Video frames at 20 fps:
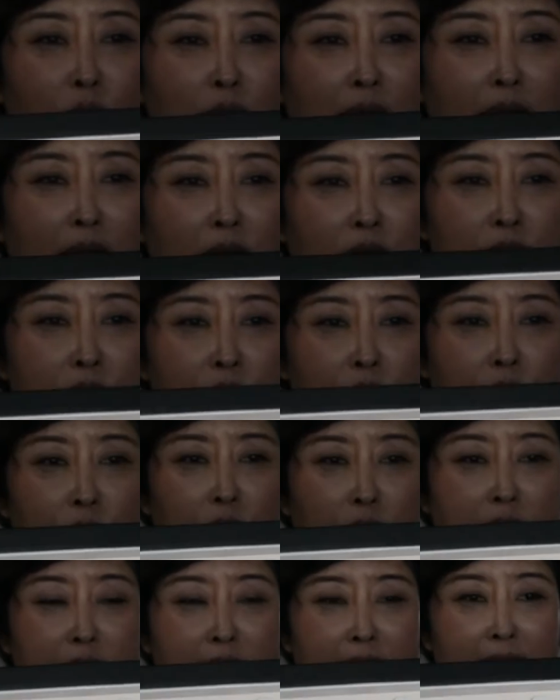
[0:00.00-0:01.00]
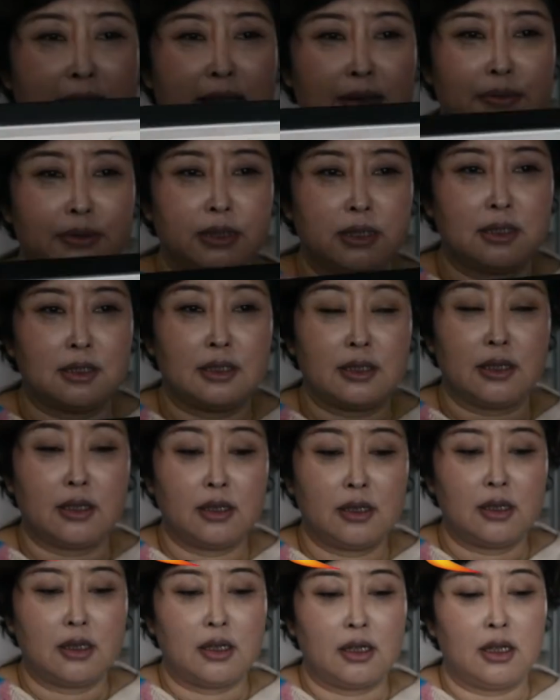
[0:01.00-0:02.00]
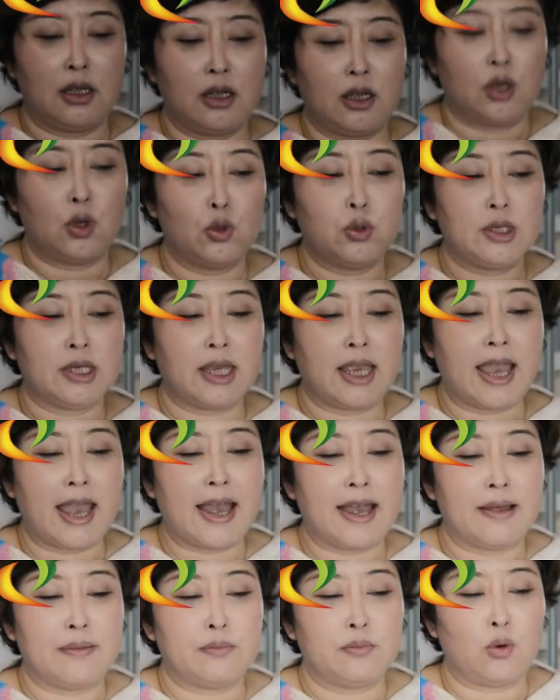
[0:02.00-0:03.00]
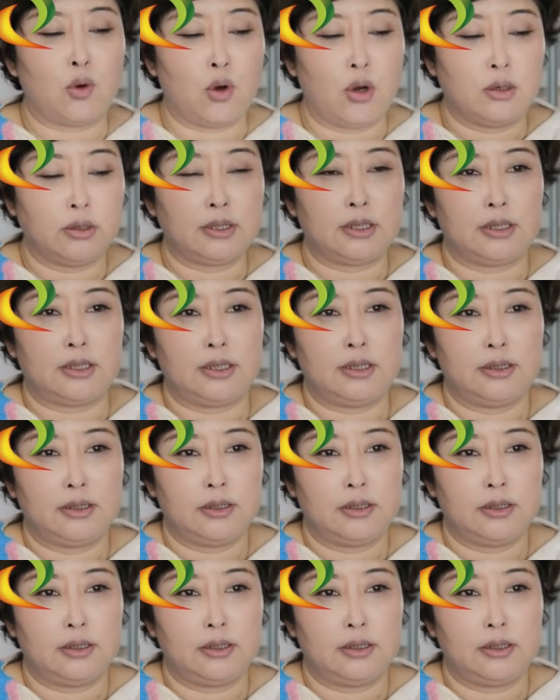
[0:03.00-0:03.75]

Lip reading: we also accept OEM order.